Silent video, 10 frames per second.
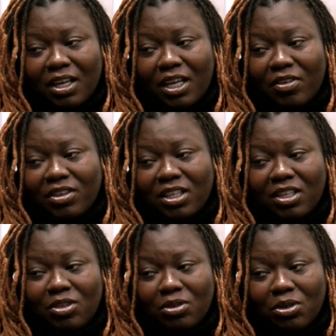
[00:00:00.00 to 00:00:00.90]
Like everything
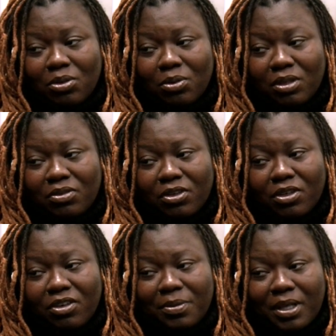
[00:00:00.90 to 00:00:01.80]
you do is for
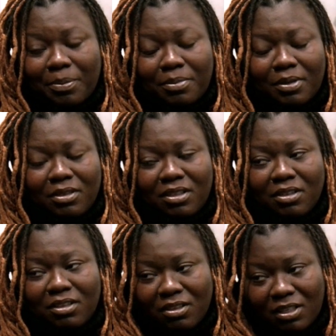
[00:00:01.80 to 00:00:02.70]
North Minneapolis and
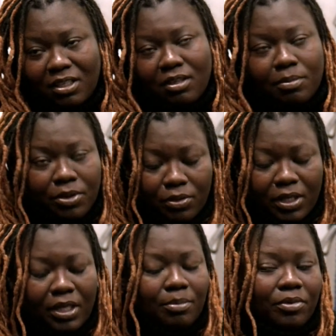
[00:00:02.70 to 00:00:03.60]
to see the
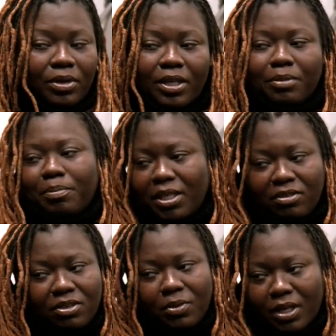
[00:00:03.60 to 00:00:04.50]
beauty and bring peace
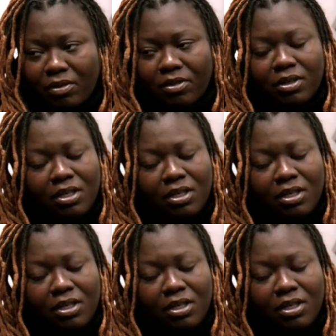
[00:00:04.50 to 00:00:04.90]
or whatever